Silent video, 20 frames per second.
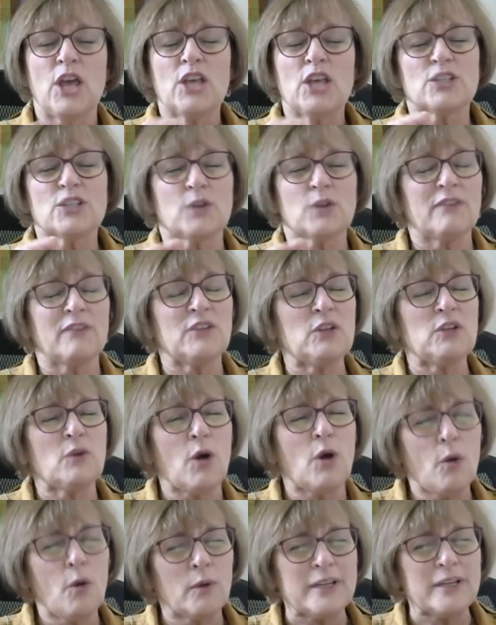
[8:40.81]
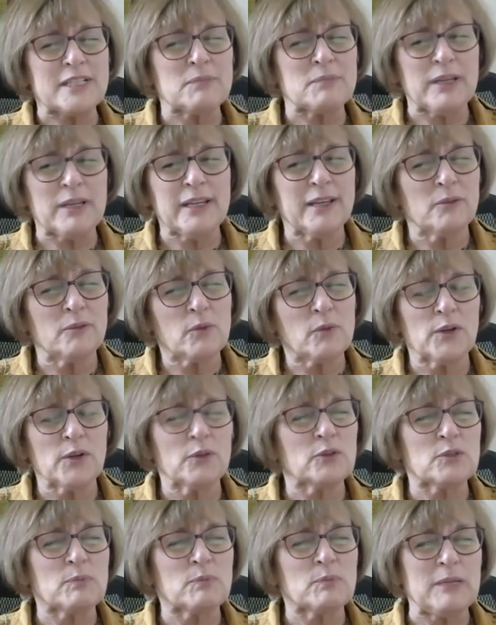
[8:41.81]
So have you always been one of
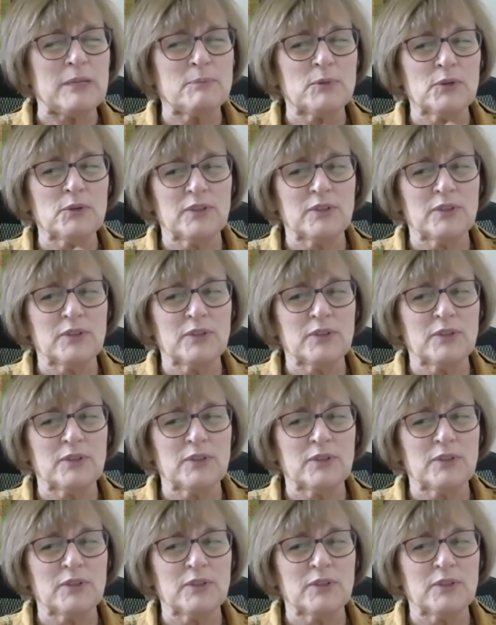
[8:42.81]
those people